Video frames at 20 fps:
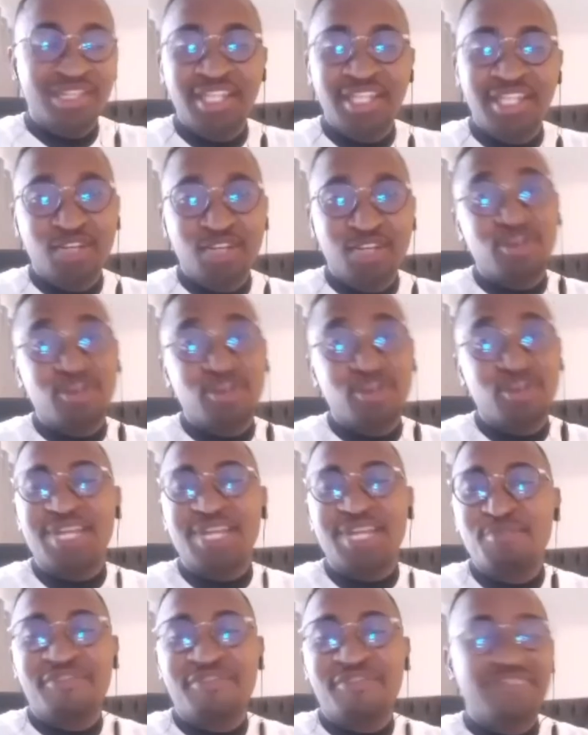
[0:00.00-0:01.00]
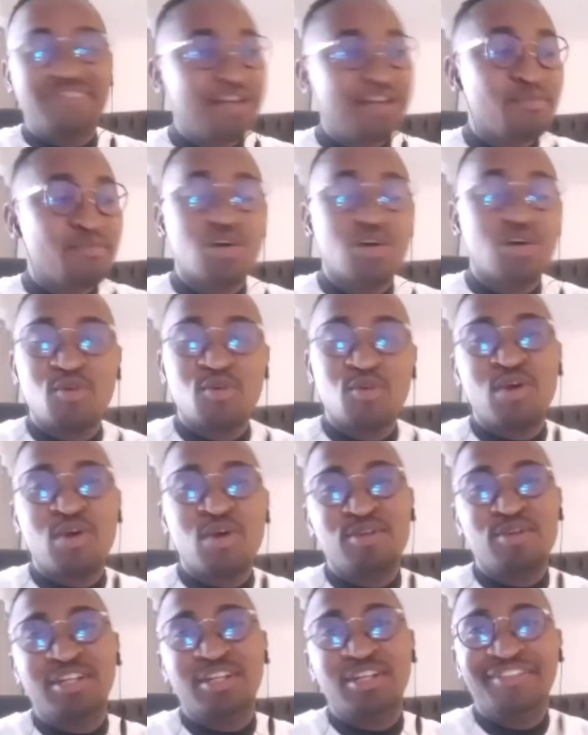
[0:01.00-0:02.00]
within because some of them
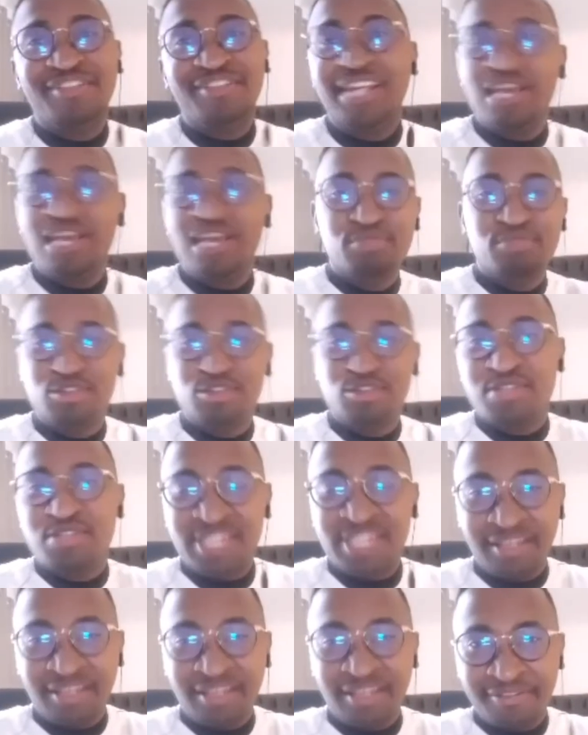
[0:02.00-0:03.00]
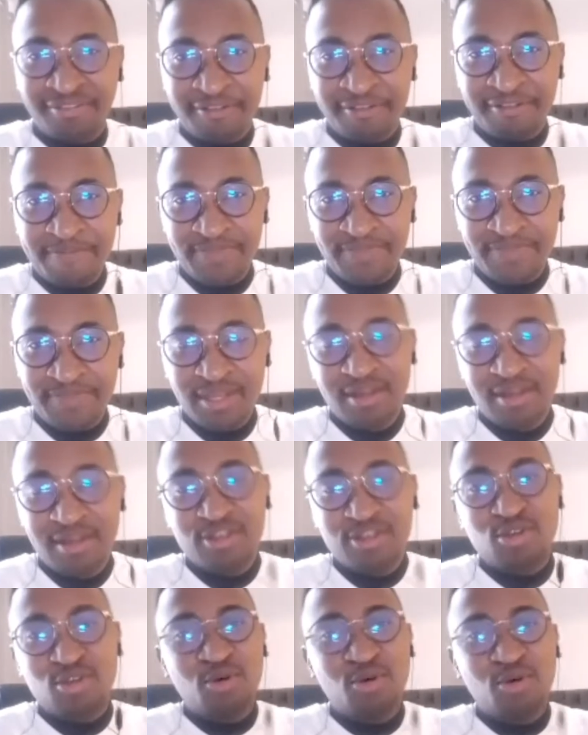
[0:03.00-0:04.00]
were not even able to save.
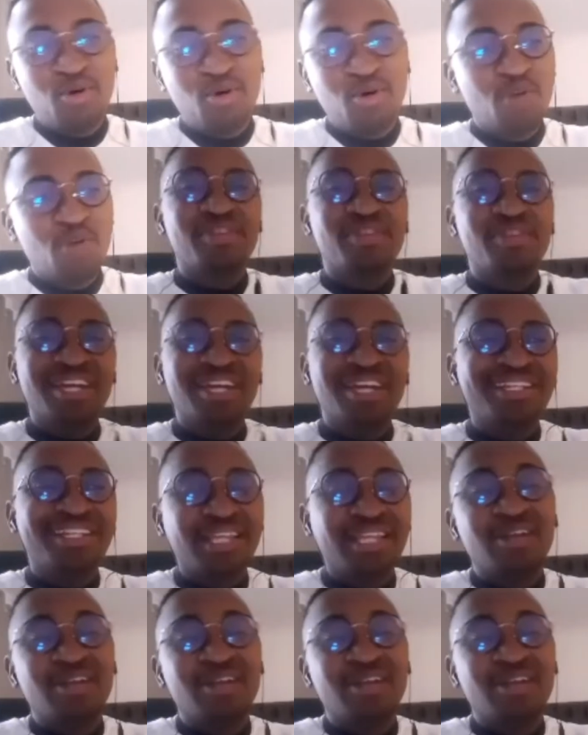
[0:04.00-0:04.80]
So mm. with that